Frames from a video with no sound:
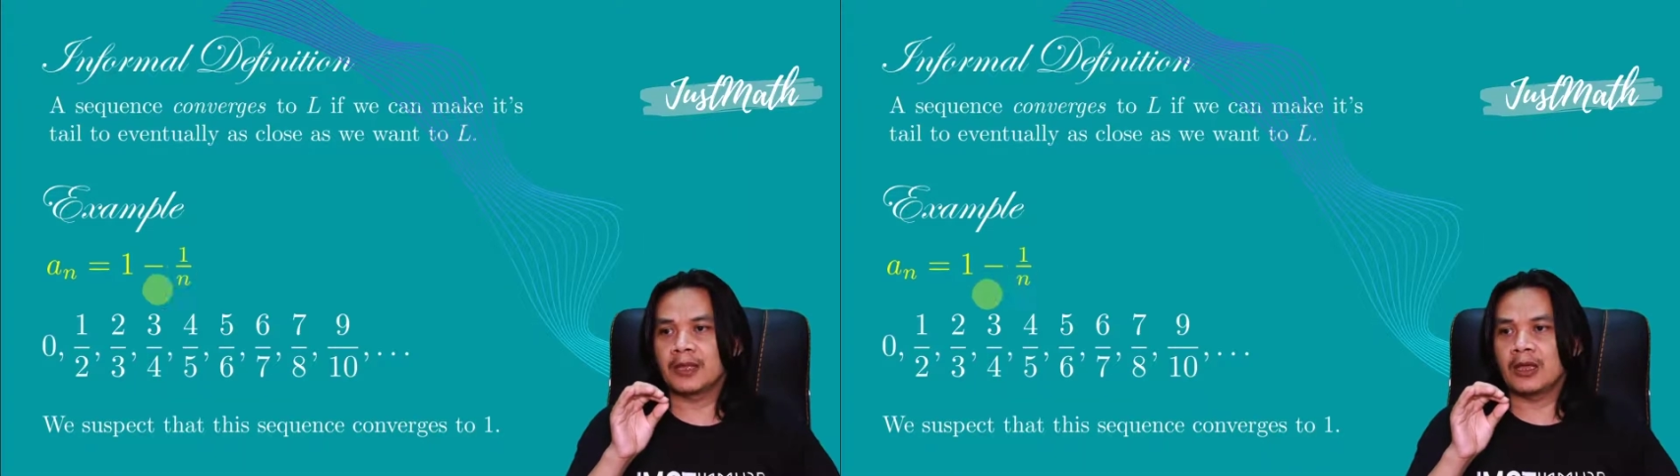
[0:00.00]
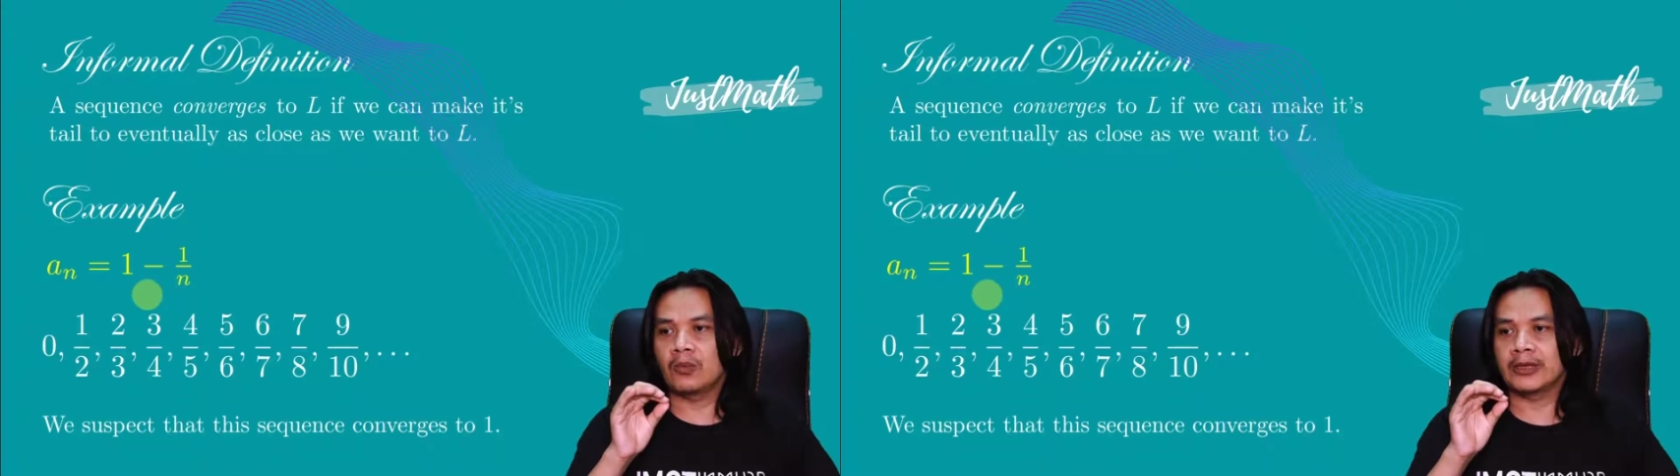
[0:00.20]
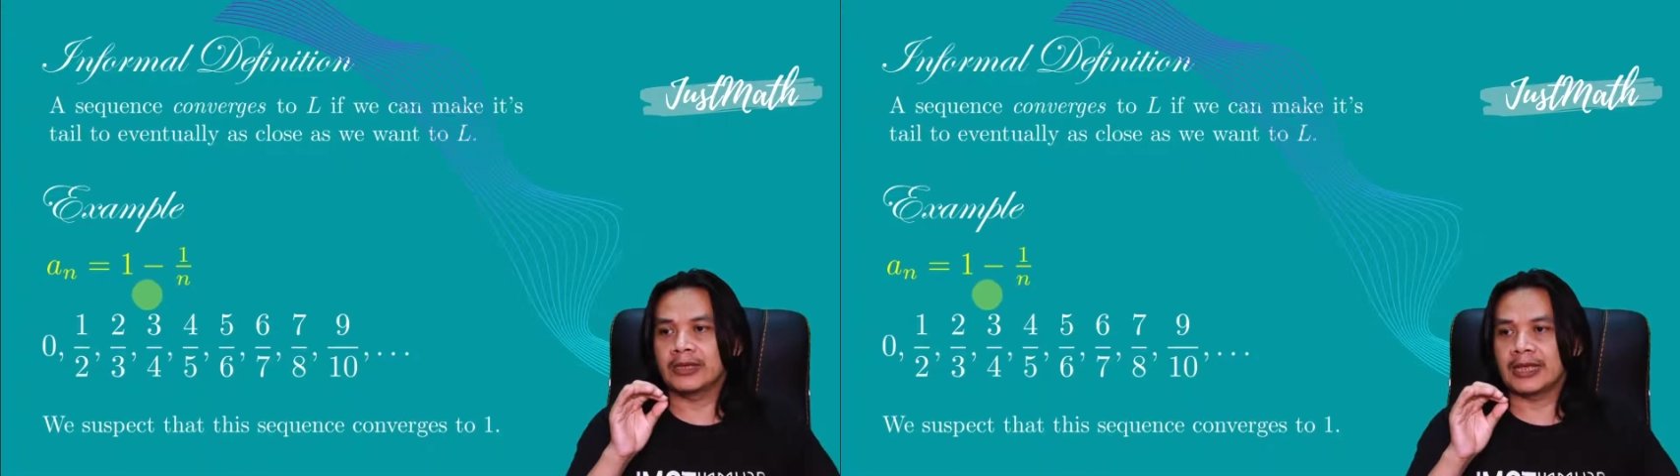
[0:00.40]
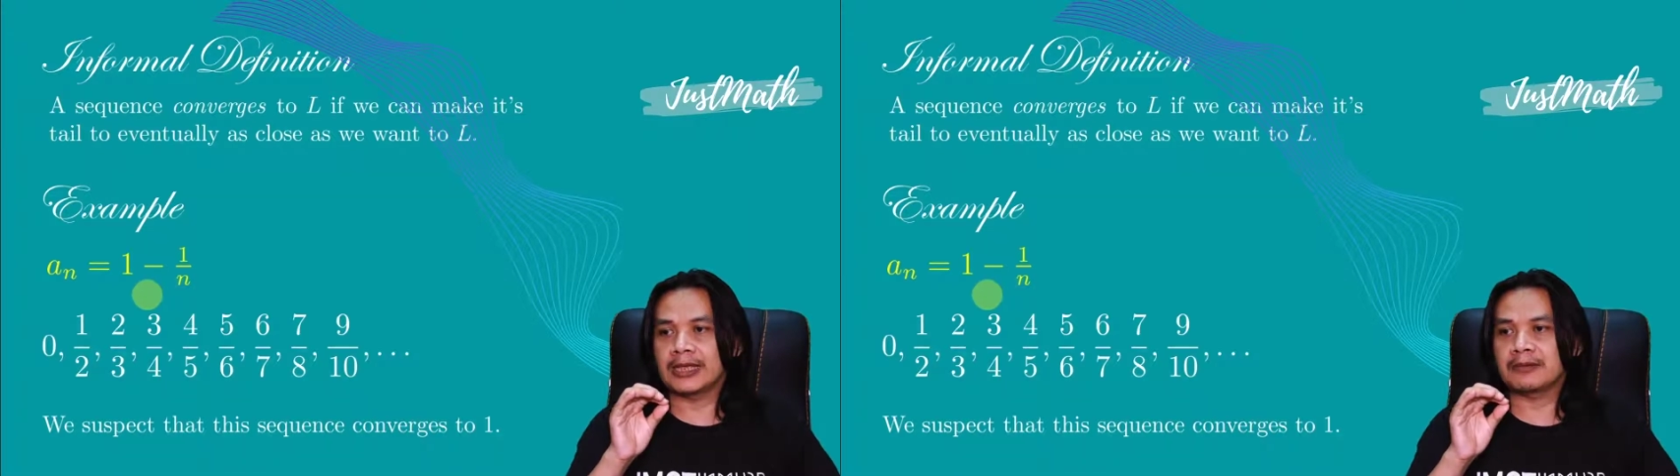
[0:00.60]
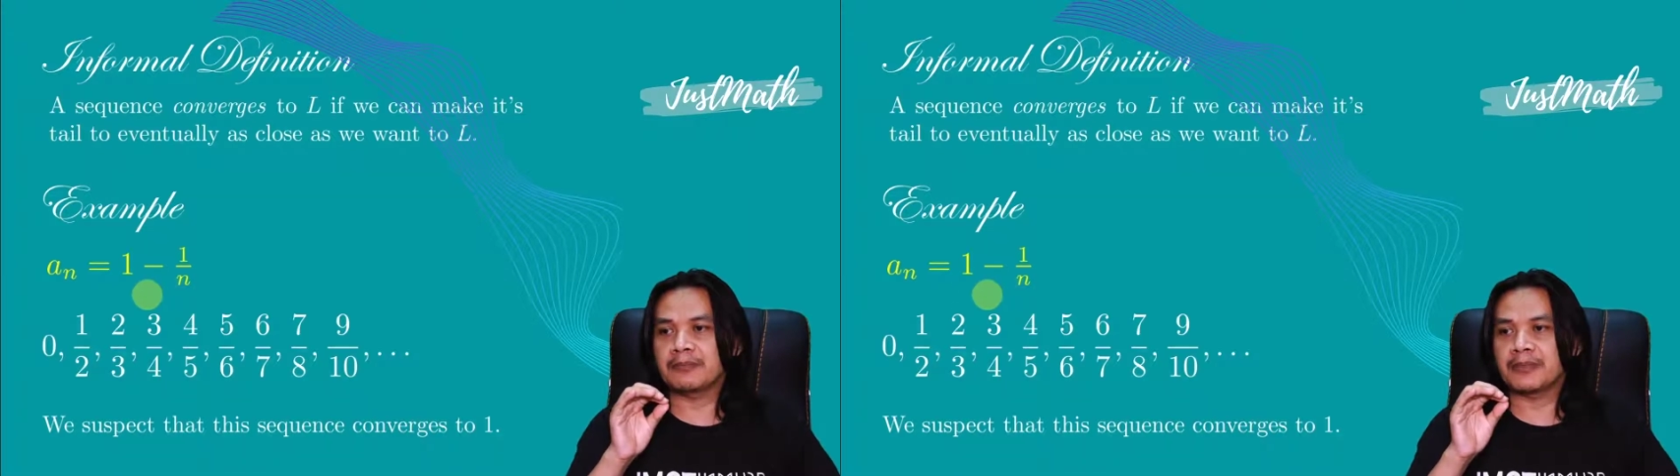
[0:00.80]
we
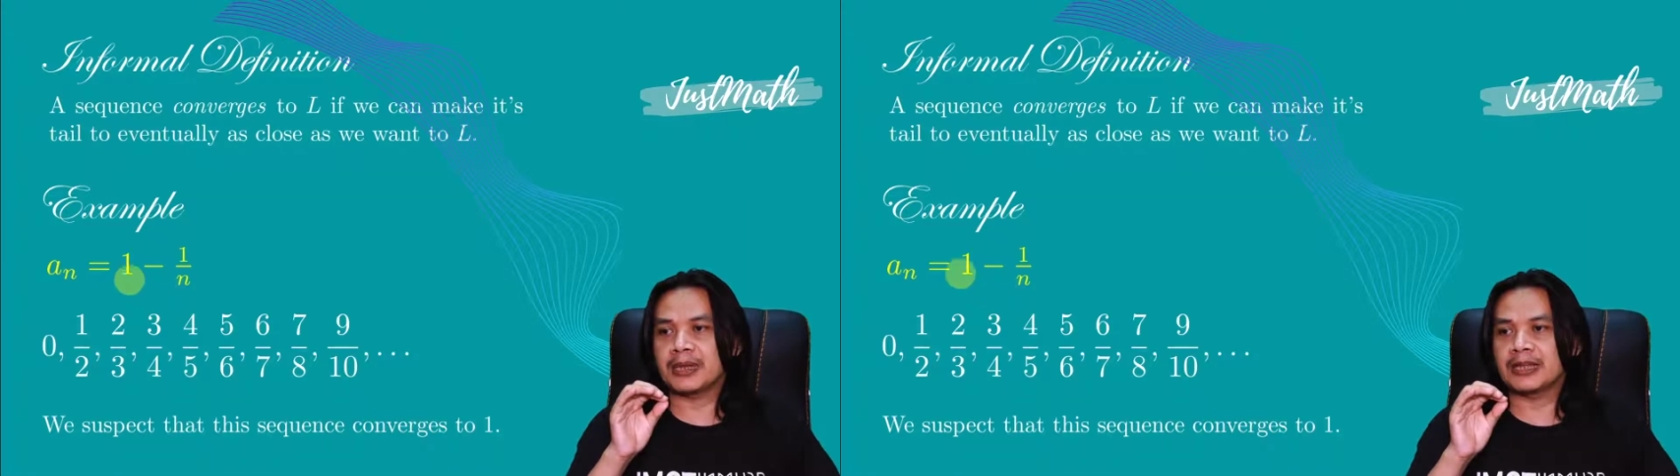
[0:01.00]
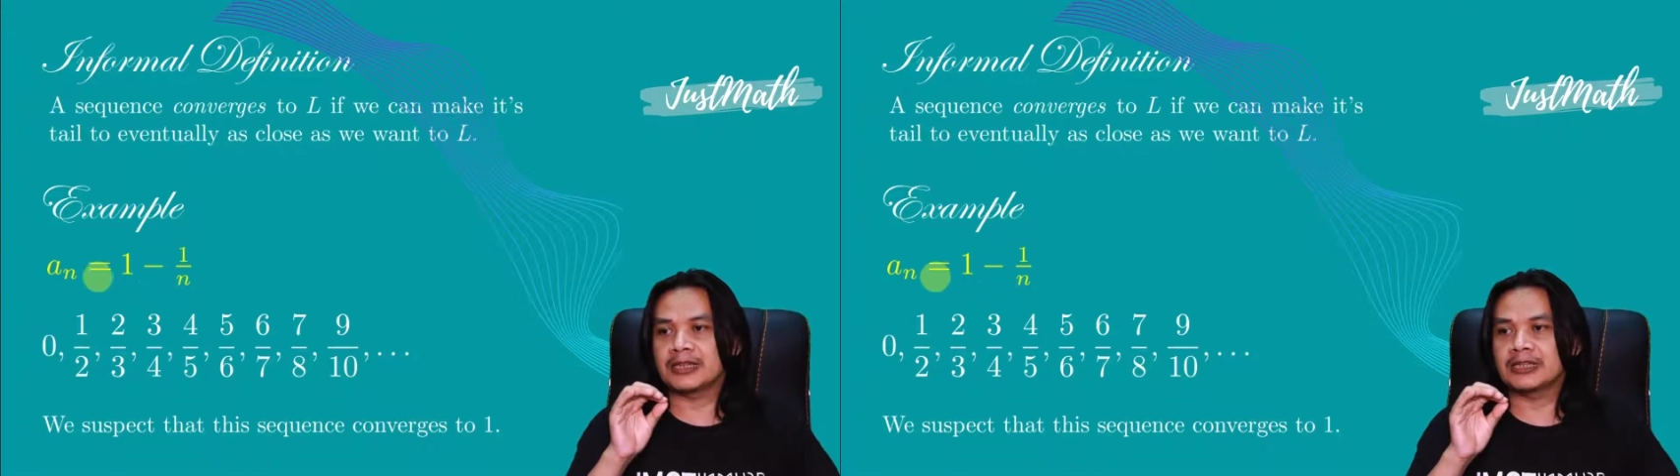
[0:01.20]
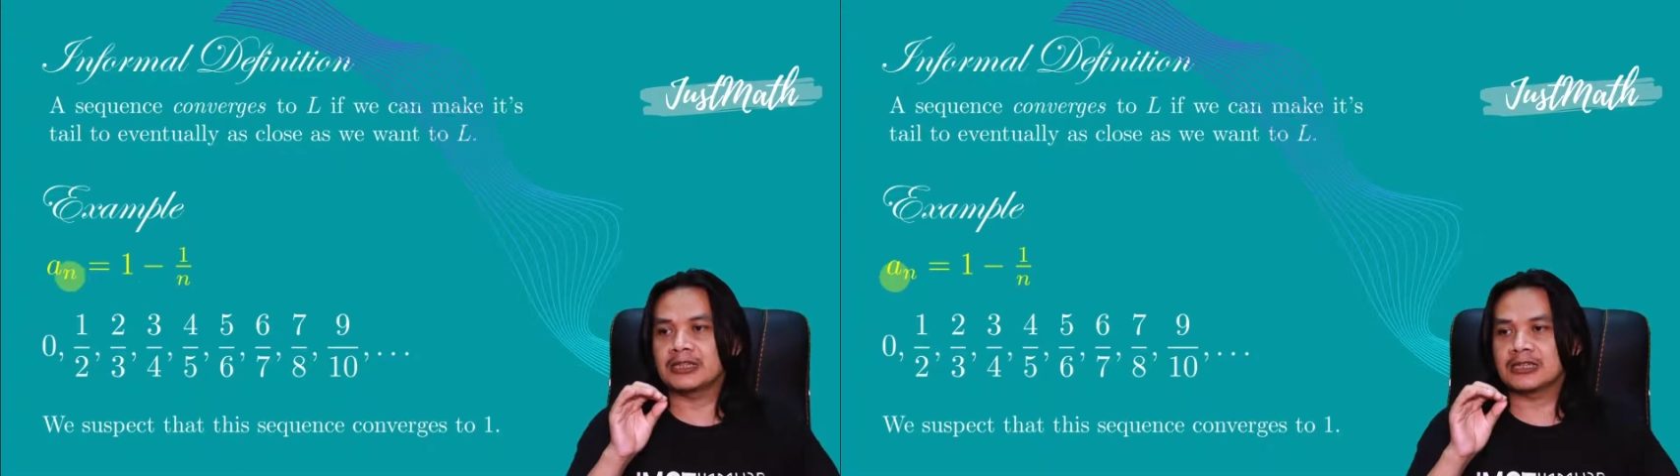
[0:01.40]
can make the